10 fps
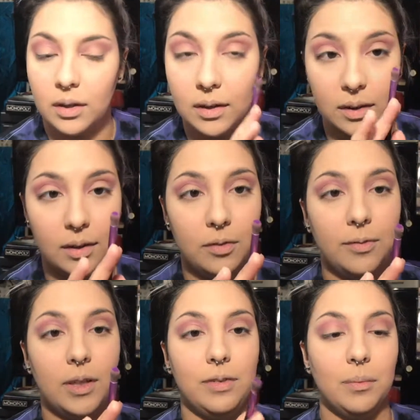and then a little
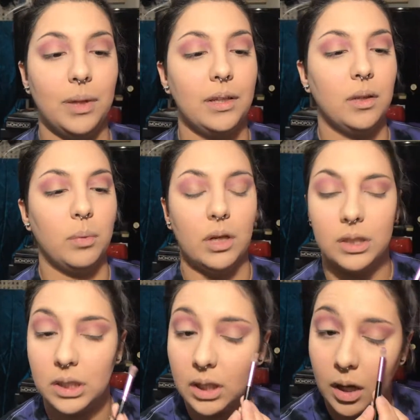fluffy blendy
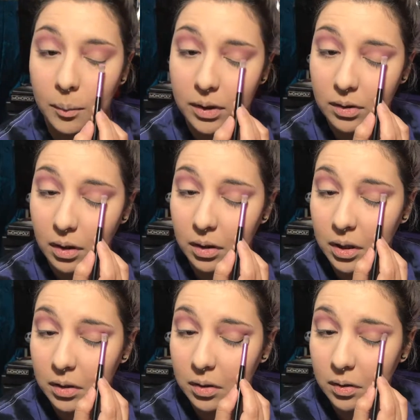brush, and now I'm going to start
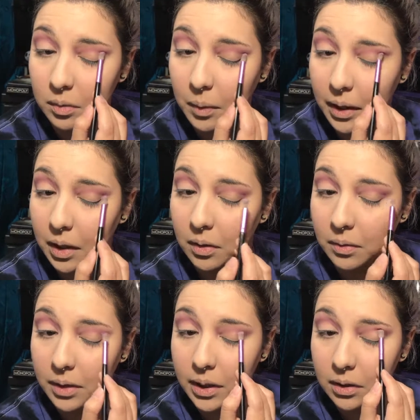into my
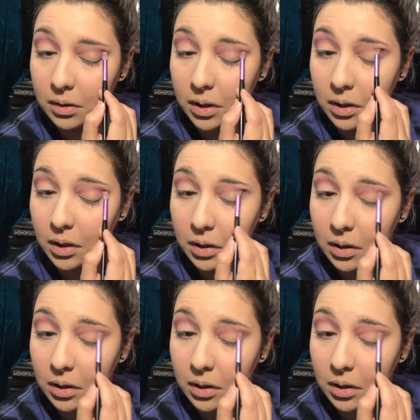crease here.